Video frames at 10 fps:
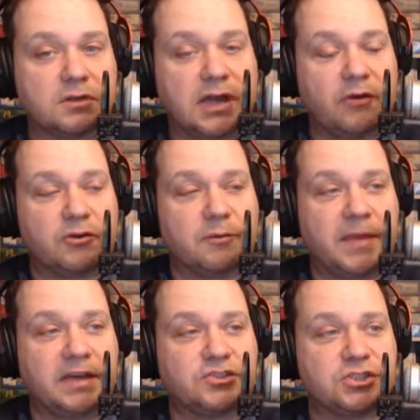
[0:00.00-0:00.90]
I would
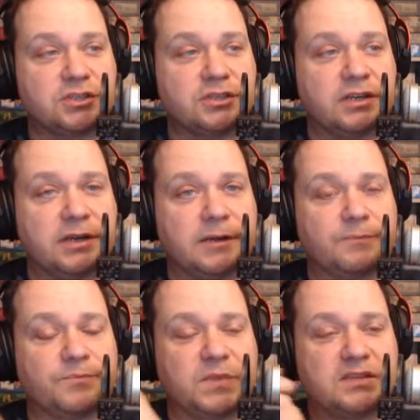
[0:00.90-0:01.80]
imagine
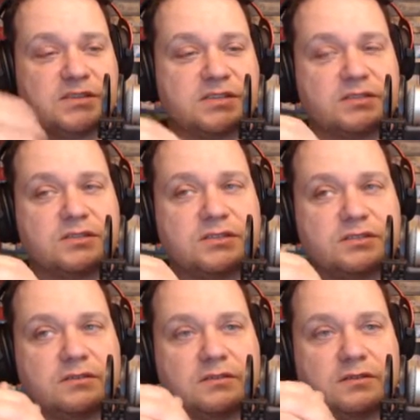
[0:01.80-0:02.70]
isn't,
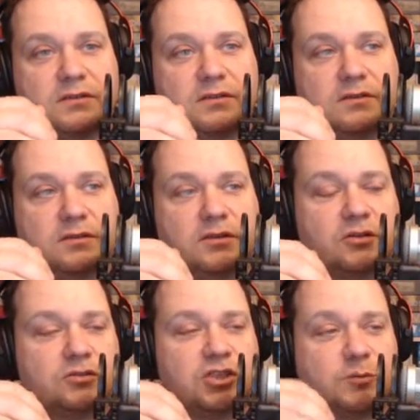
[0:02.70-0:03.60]

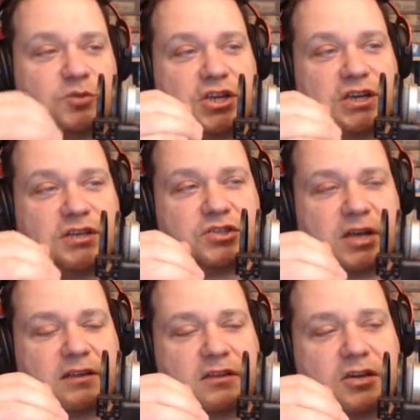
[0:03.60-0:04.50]
chump change. I
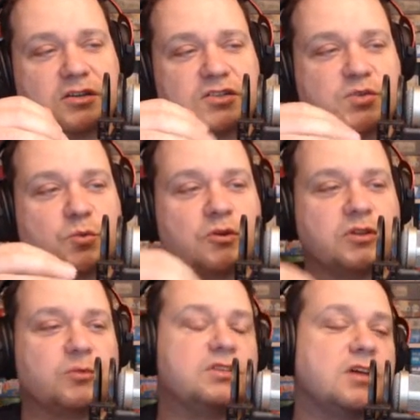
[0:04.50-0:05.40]
could have sworn
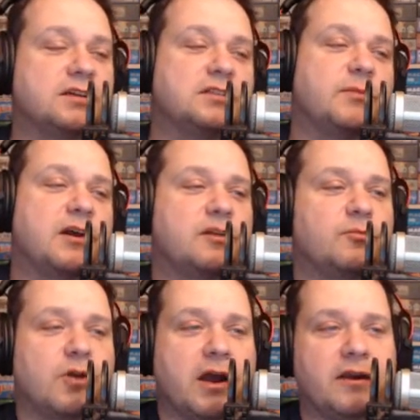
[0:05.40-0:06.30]
that we talked about it
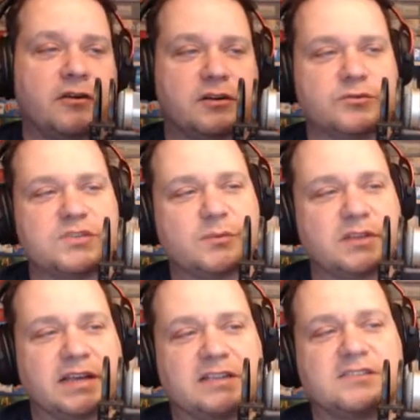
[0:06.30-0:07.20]
prior. It was something
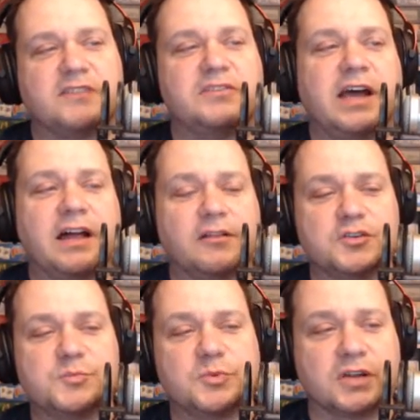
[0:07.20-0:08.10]
like
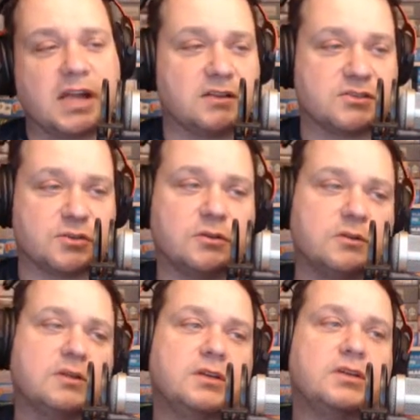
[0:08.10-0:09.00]
$7 per console,
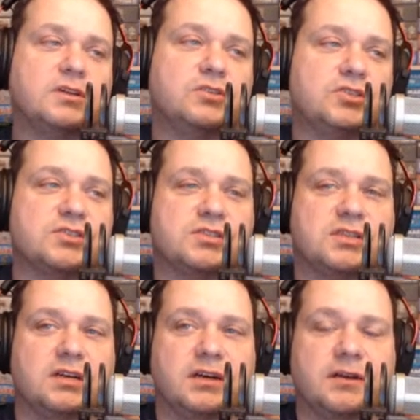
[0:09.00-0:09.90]
just,
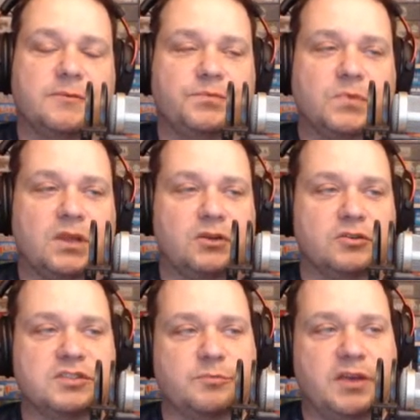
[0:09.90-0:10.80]

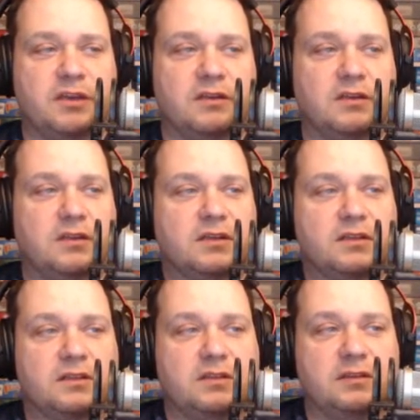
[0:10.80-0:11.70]
to pay
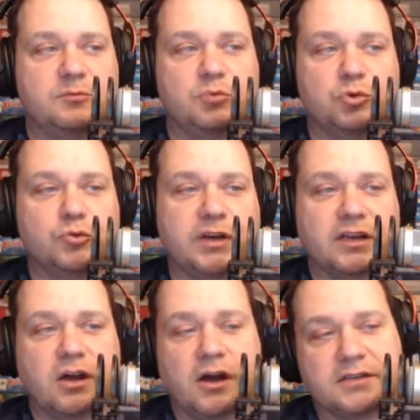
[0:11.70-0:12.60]
the Blu-ray
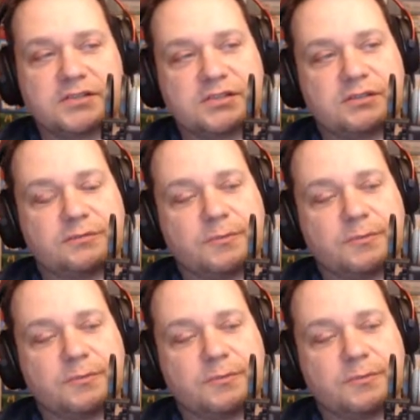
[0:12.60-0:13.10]
cost